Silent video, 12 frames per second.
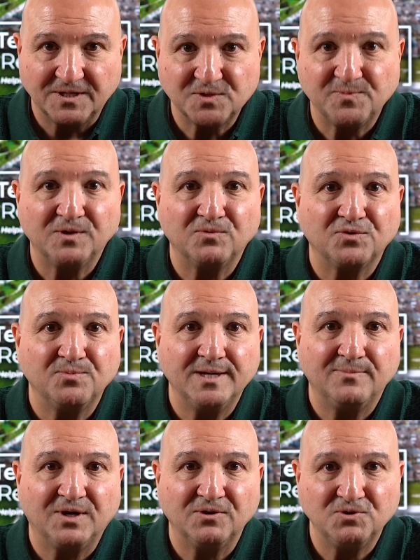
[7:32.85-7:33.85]
want to speak with
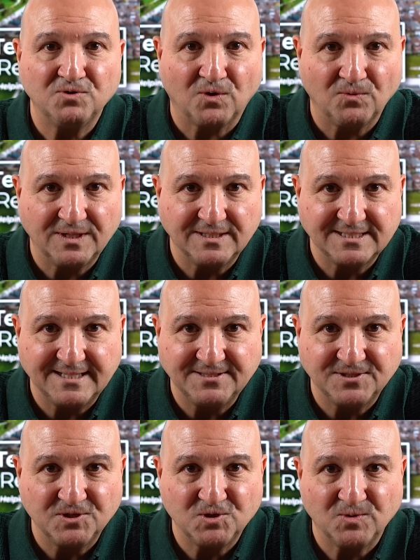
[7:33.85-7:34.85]
me about your real
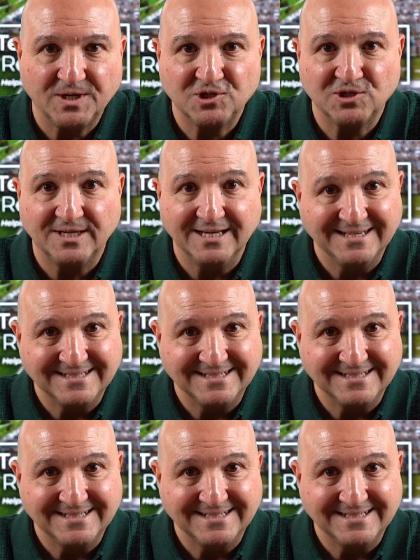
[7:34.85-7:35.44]
estate situation,